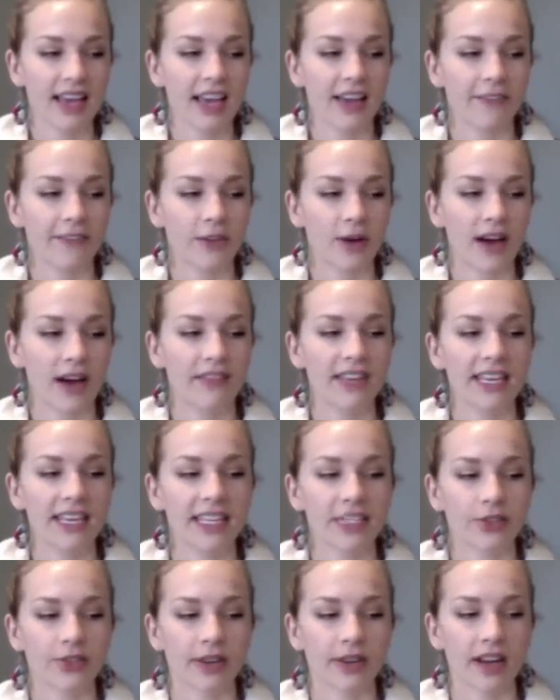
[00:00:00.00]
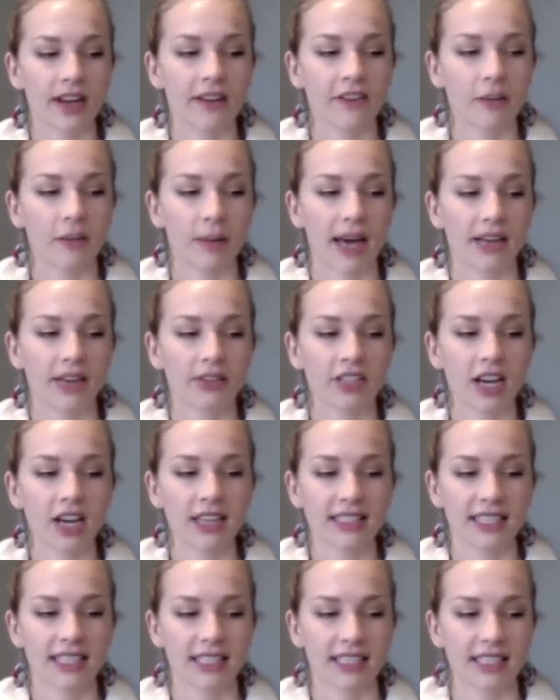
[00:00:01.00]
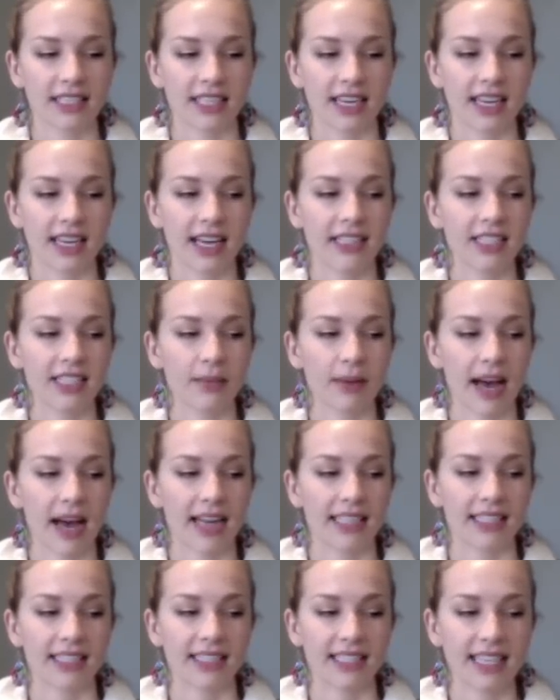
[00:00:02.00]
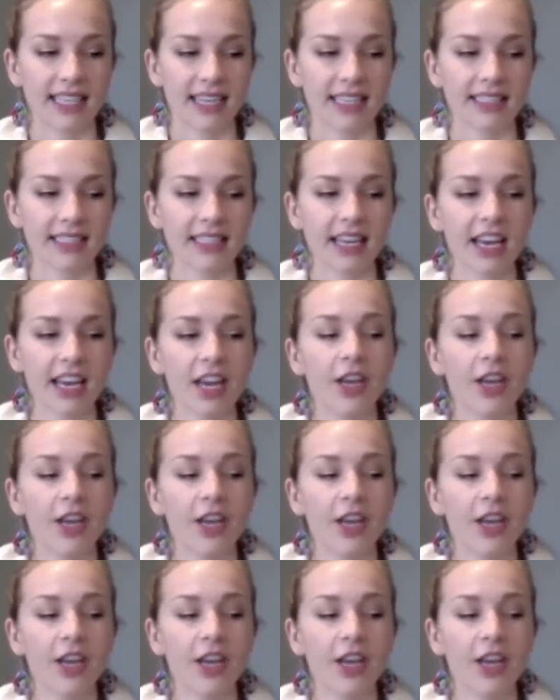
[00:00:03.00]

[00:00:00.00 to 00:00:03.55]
If you have a history of hepatotoxicity and hepatic disease,